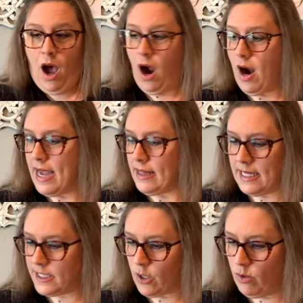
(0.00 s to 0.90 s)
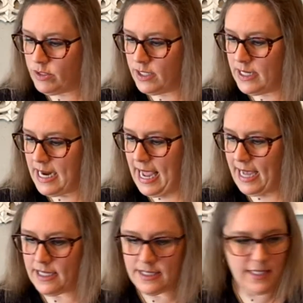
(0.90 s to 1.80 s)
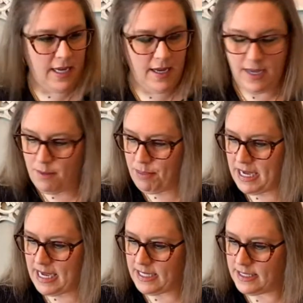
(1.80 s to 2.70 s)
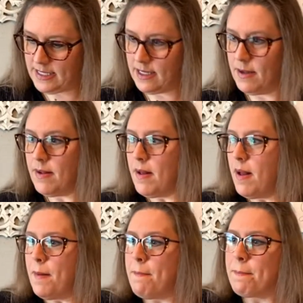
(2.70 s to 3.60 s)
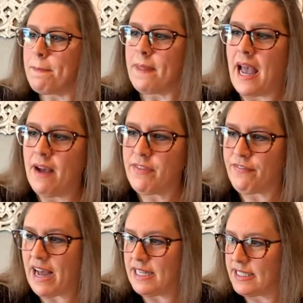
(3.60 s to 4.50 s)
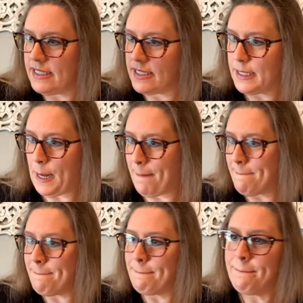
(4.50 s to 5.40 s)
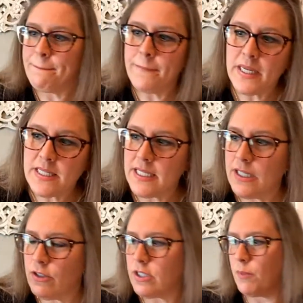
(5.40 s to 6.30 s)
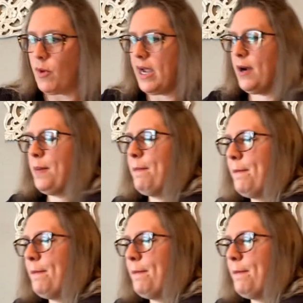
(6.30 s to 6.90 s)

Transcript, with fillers: All right, let's go on to the next piece. I have to find it. It's in here somewhere.